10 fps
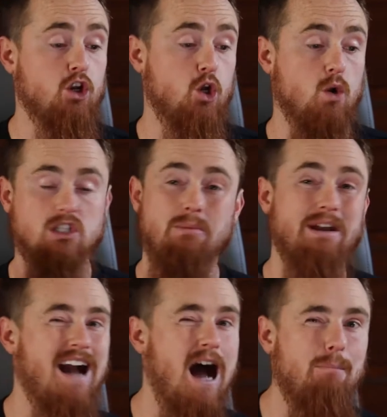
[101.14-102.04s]
for you. It's gonna
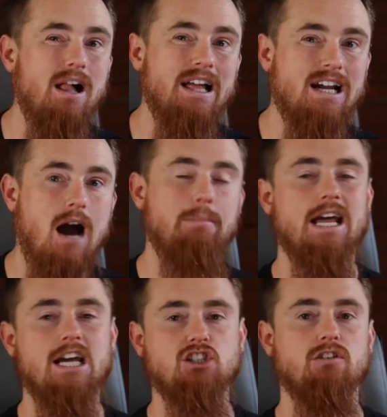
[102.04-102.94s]
be probably a
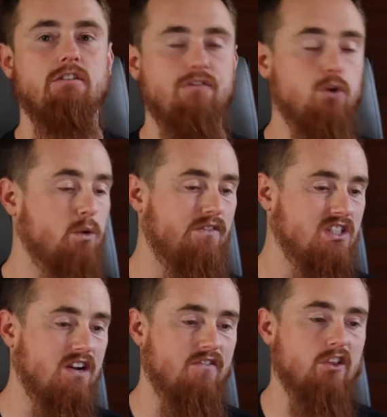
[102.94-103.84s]
combination of a few of
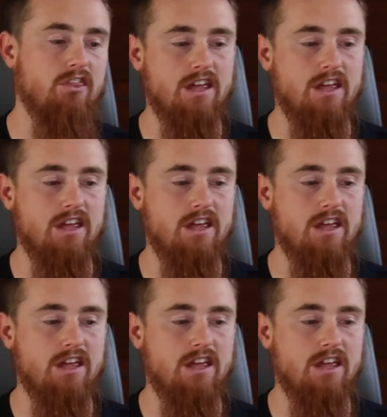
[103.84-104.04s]
these different